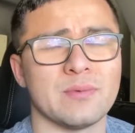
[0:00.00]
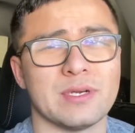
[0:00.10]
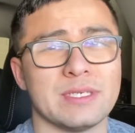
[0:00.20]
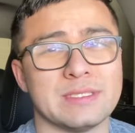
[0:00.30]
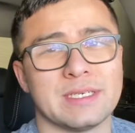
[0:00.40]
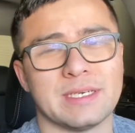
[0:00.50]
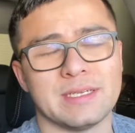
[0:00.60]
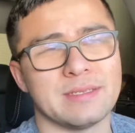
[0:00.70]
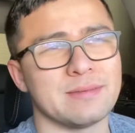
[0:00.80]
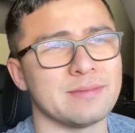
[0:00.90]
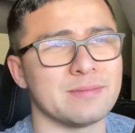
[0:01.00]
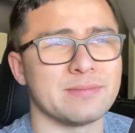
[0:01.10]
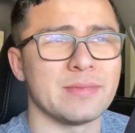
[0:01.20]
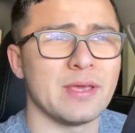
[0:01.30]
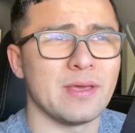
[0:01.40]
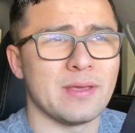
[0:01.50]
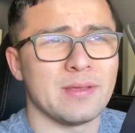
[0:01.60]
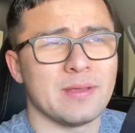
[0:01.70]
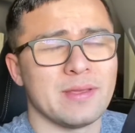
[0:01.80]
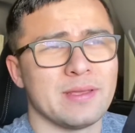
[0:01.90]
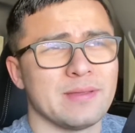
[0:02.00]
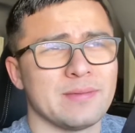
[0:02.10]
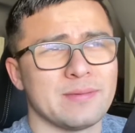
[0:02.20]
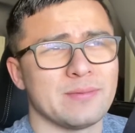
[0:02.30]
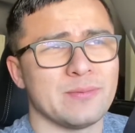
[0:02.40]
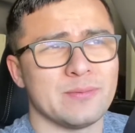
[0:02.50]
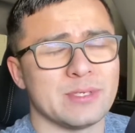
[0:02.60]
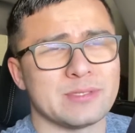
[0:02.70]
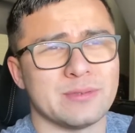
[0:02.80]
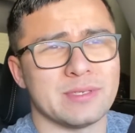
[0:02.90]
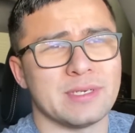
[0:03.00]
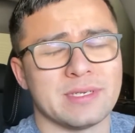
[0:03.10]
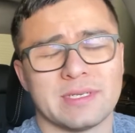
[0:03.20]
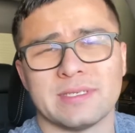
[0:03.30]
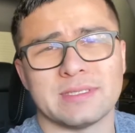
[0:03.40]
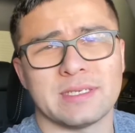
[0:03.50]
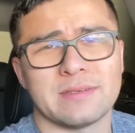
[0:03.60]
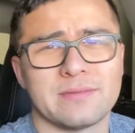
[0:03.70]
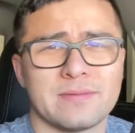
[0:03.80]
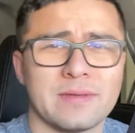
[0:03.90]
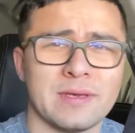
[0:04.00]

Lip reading: where he's at and what's going on in his life.